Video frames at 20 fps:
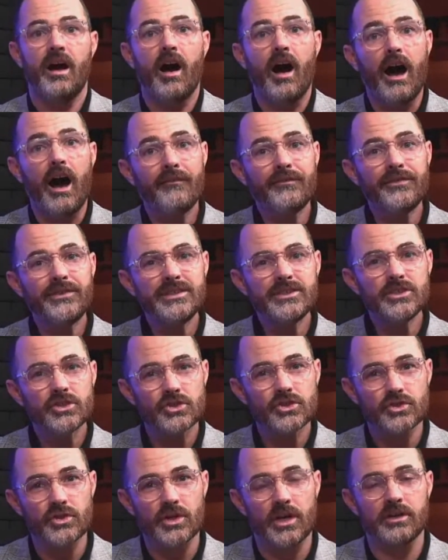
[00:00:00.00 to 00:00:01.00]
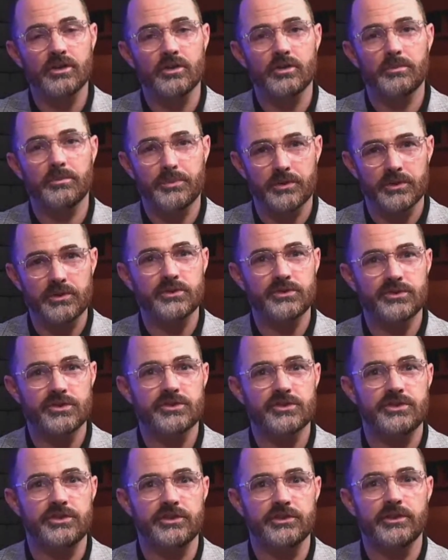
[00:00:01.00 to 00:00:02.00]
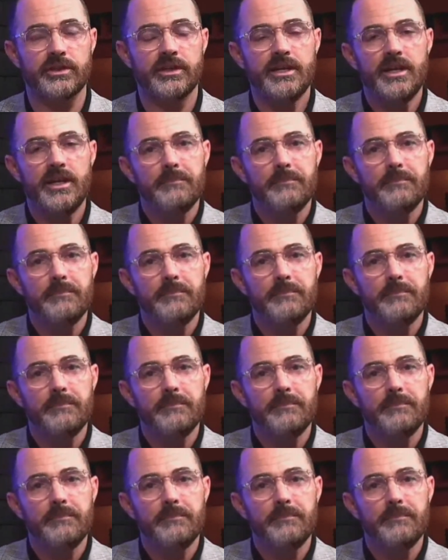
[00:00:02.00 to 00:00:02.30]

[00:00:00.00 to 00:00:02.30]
often struggle, producers do,